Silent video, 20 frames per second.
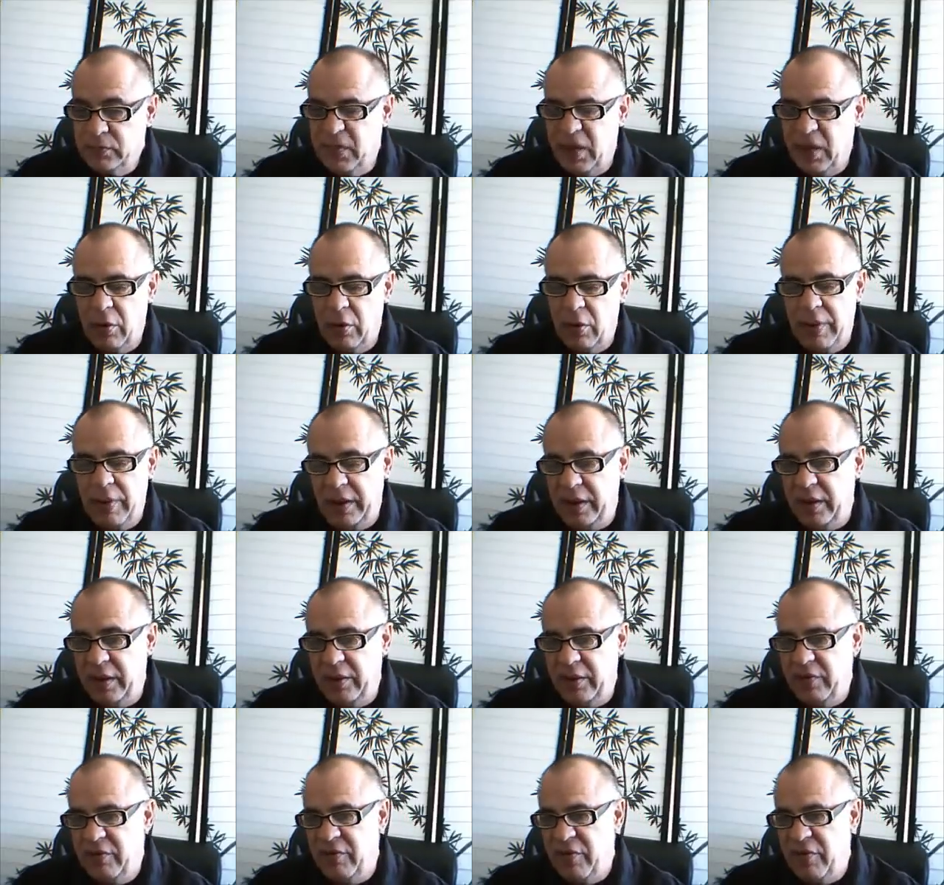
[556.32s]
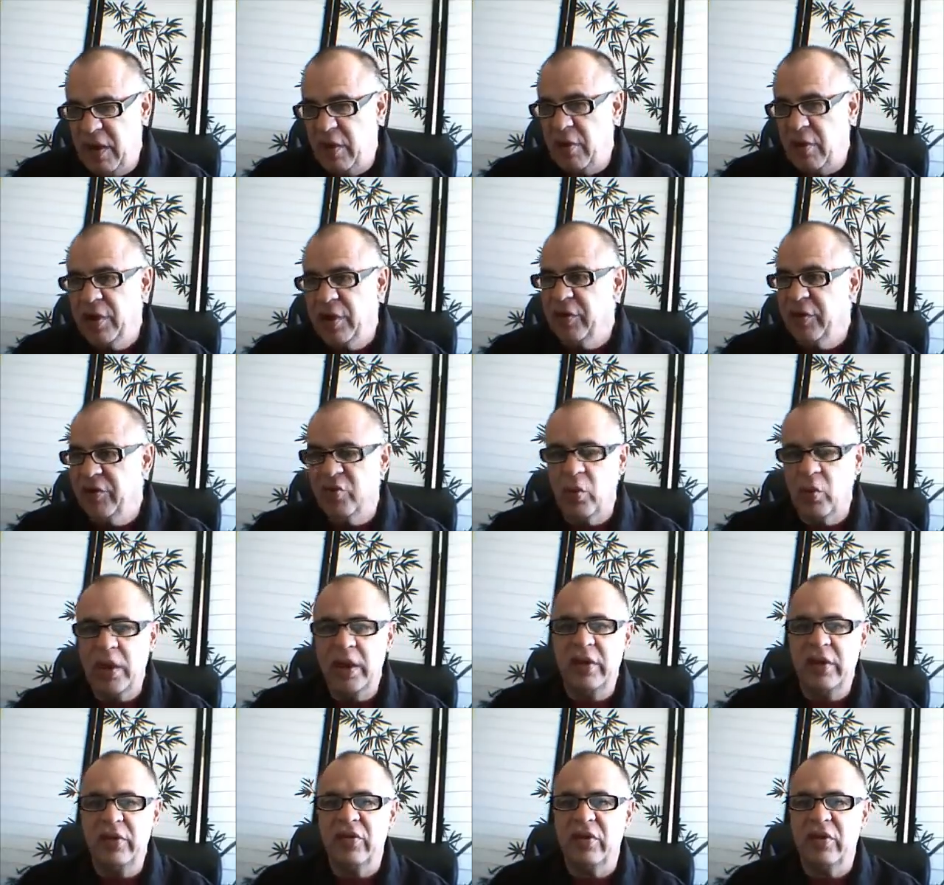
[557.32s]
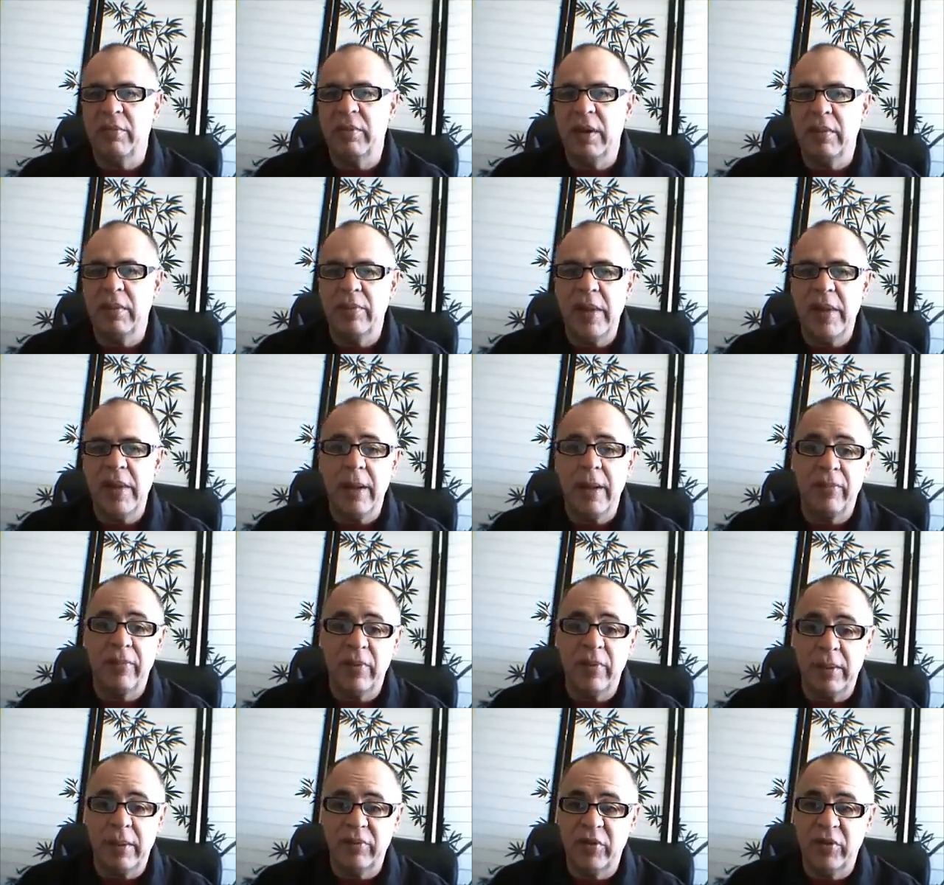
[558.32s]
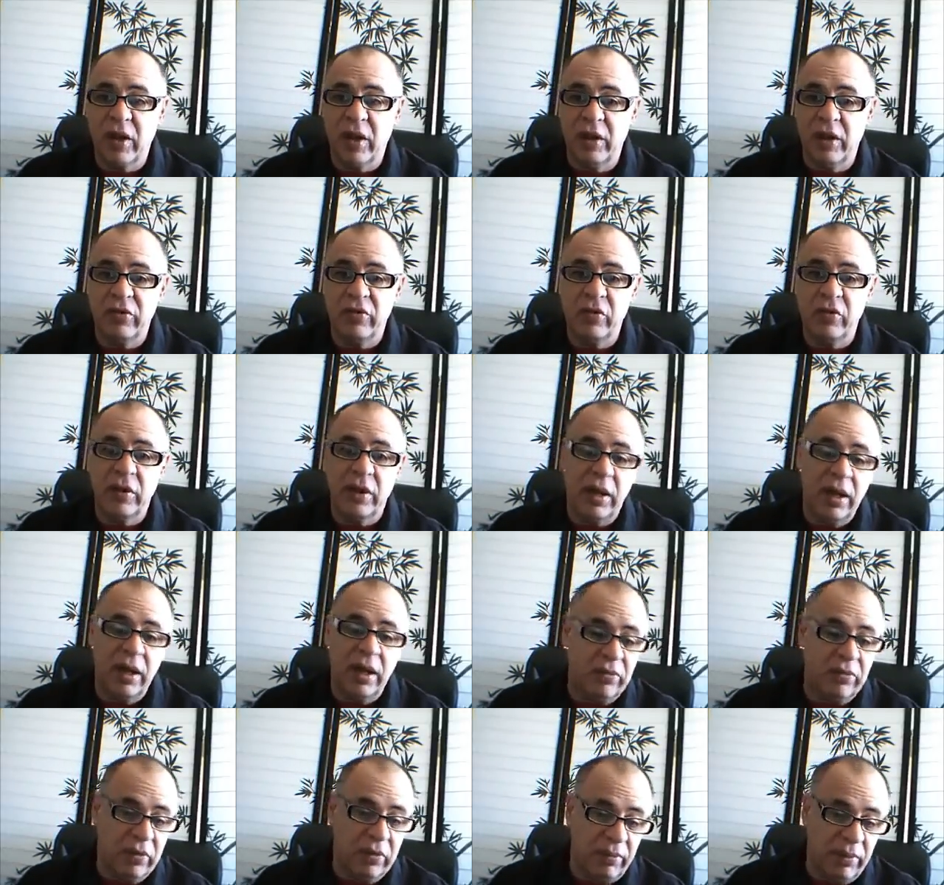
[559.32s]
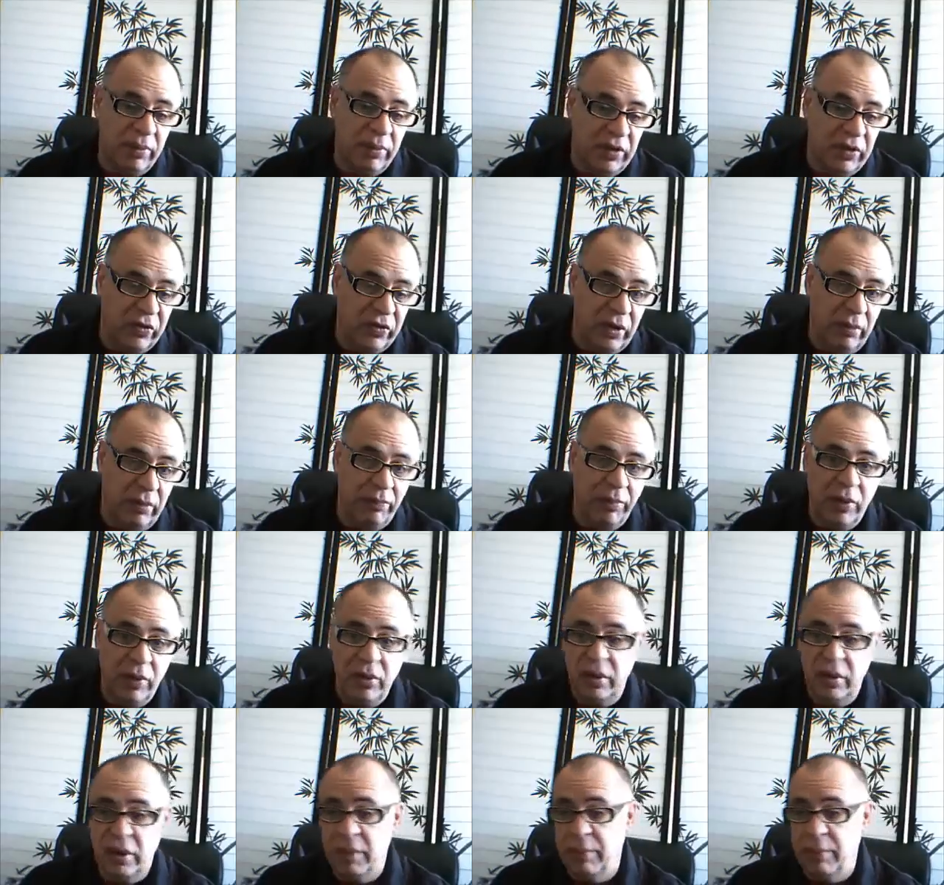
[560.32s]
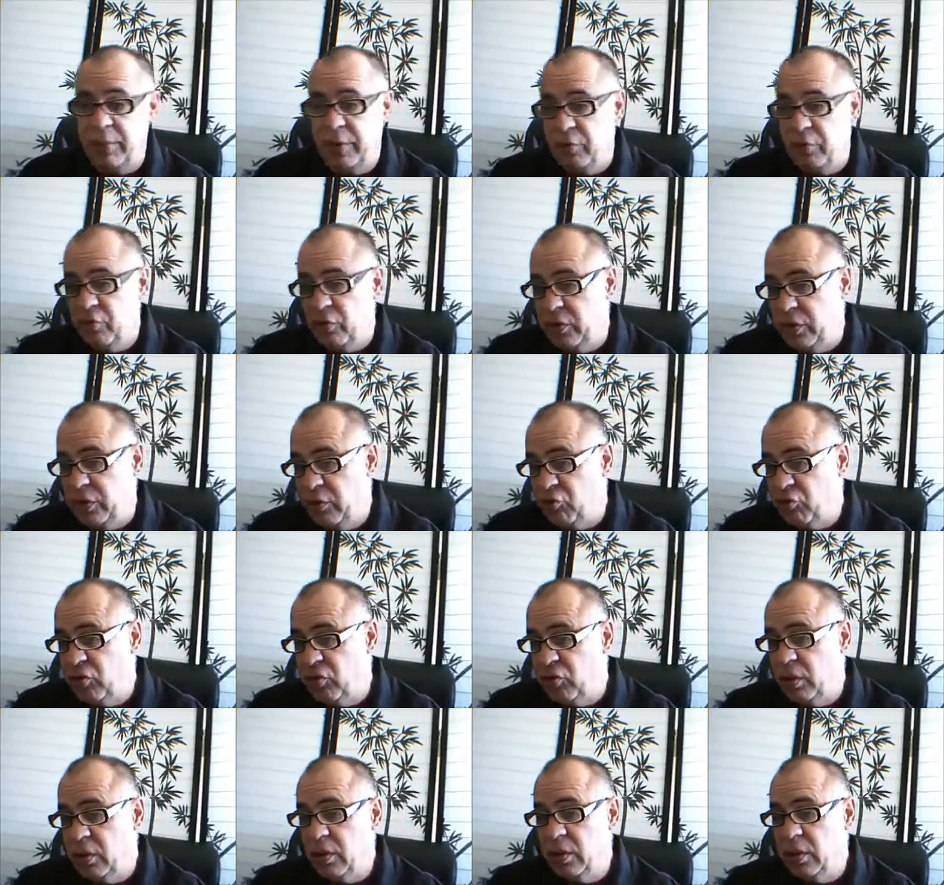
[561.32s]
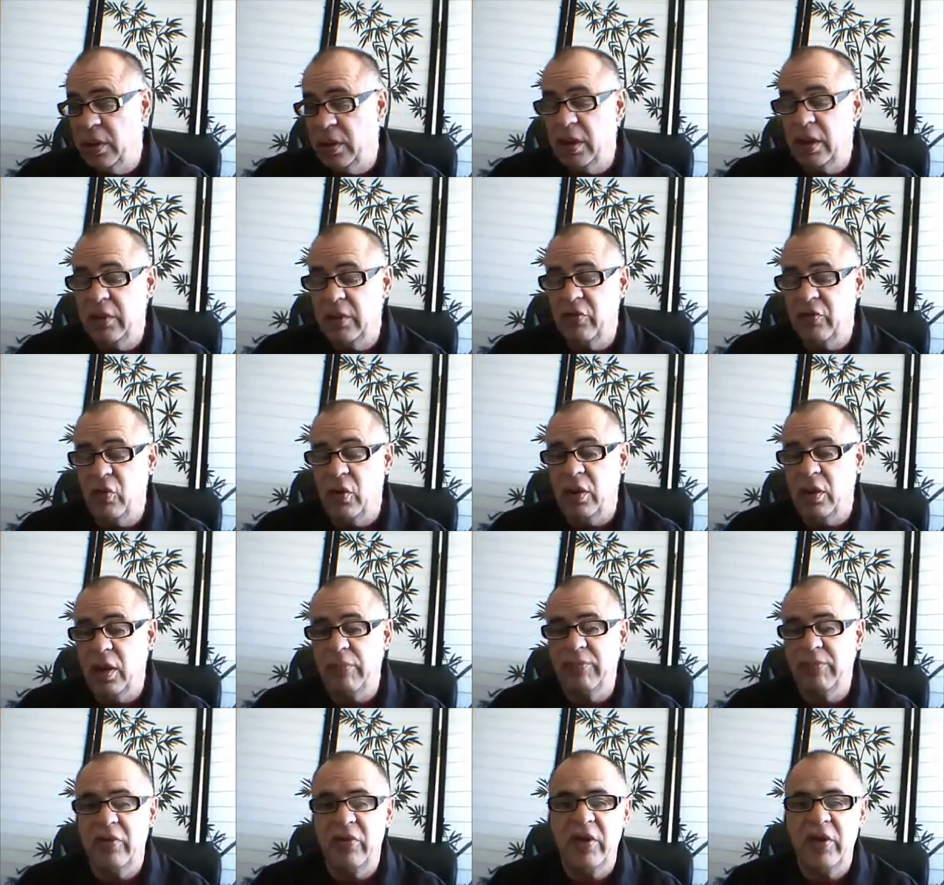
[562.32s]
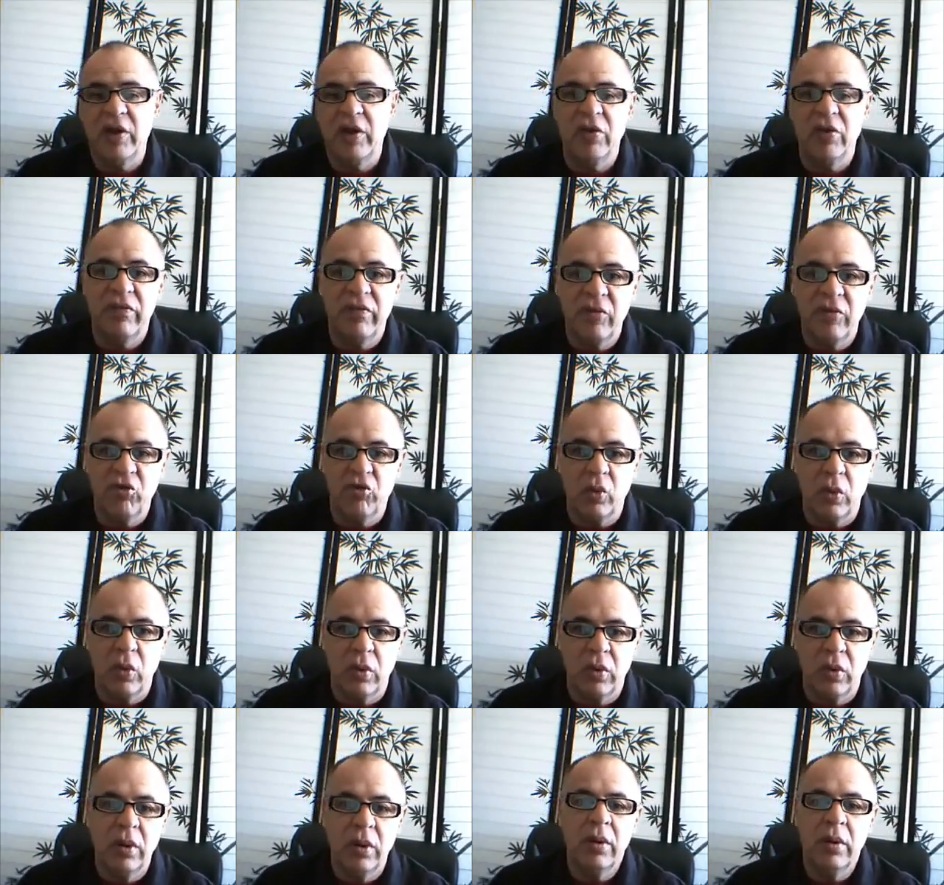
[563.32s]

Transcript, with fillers: there are many various ways to be baptized. You can have it be simple, it could be traditional, it's all up to the individual.